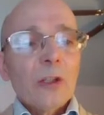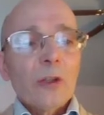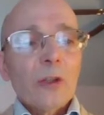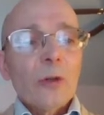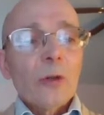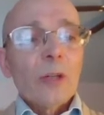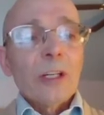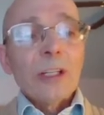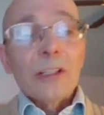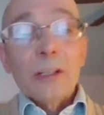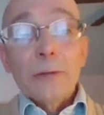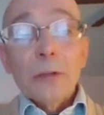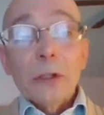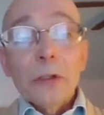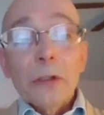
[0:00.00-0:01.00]
So, uh,
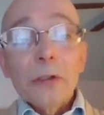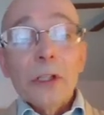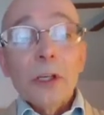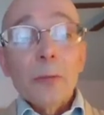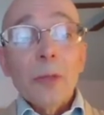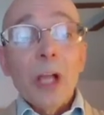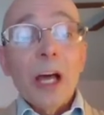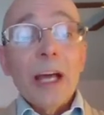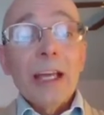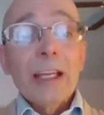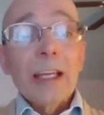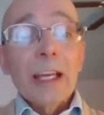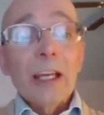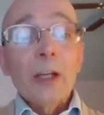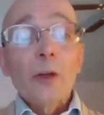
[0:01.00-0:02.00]
difficulty
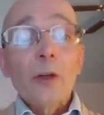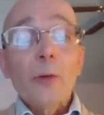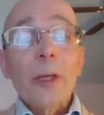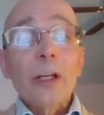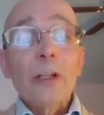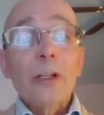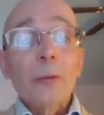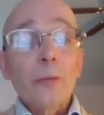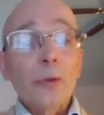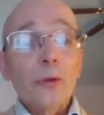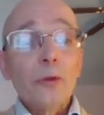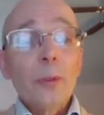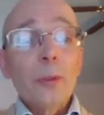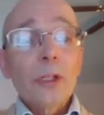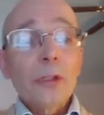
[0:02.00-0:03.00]
applying incremental
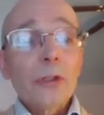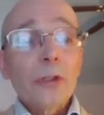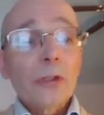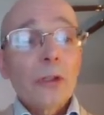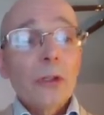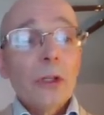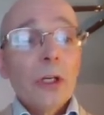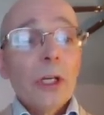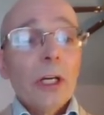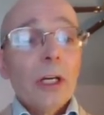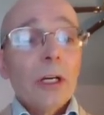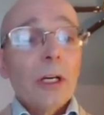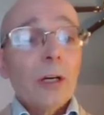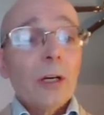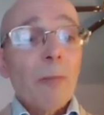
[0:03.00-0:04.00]
improvements,
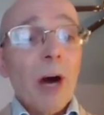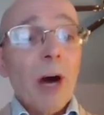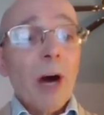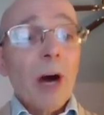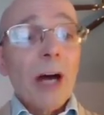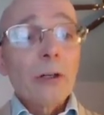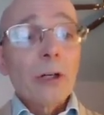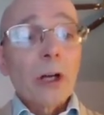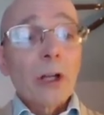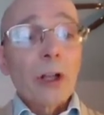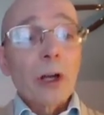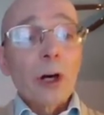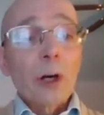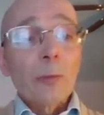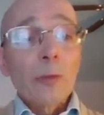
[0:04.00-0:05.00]
uh, modern
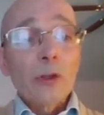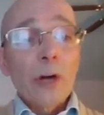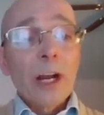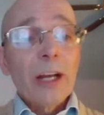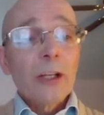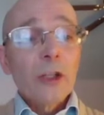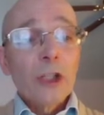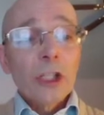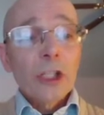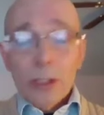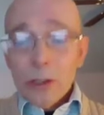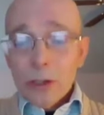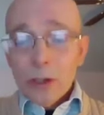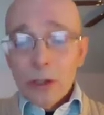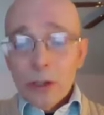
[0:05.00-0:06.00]
alarm
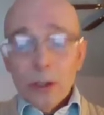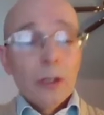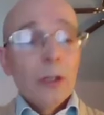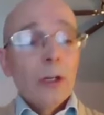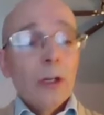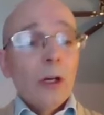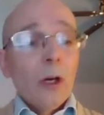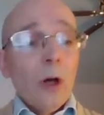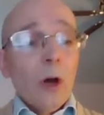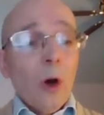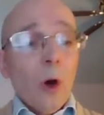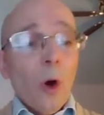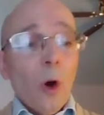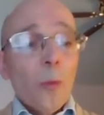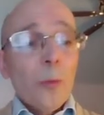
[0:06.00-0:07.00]
strategies,
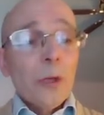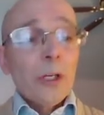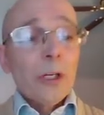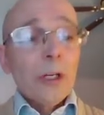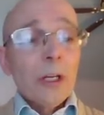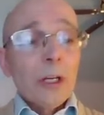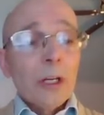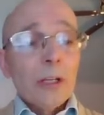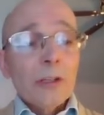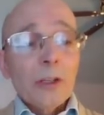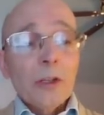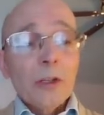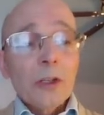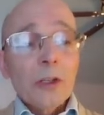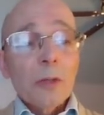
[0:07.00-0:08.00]
open uh,
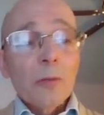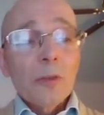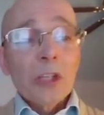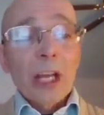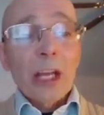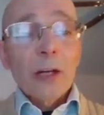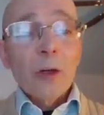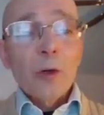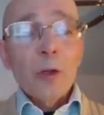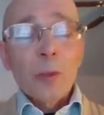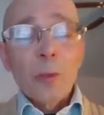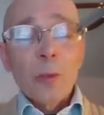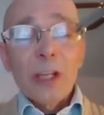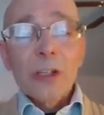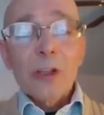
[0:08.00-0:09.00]
systems,
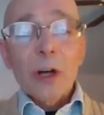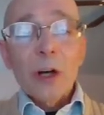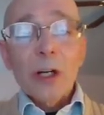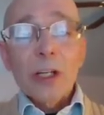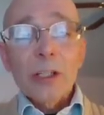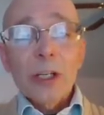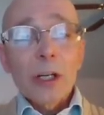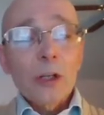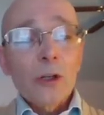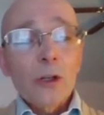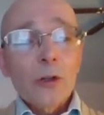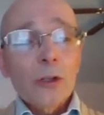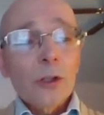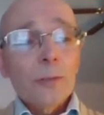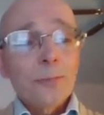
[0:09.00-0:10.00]
standards based
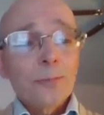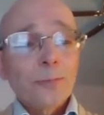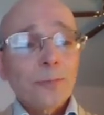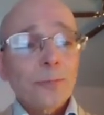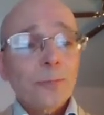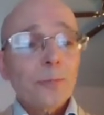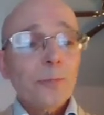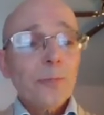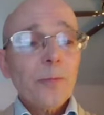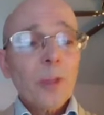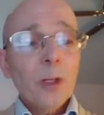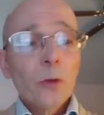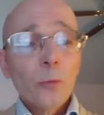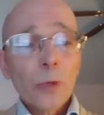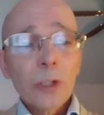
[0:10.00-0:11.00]
architectures,
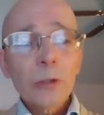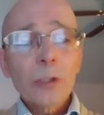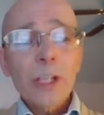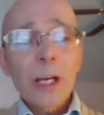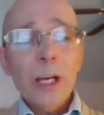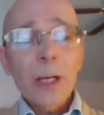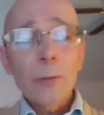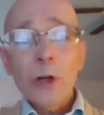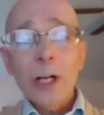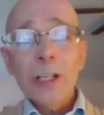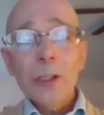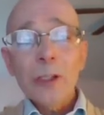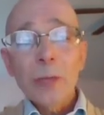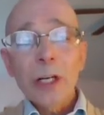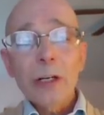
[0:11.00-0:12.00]
real time
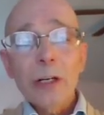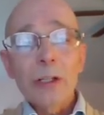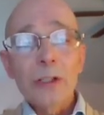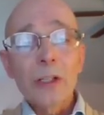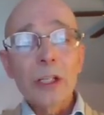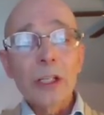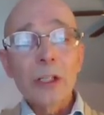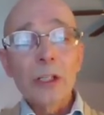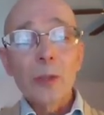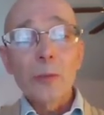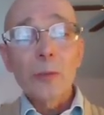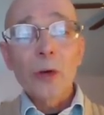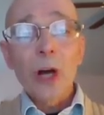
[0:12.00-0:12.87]
transparency into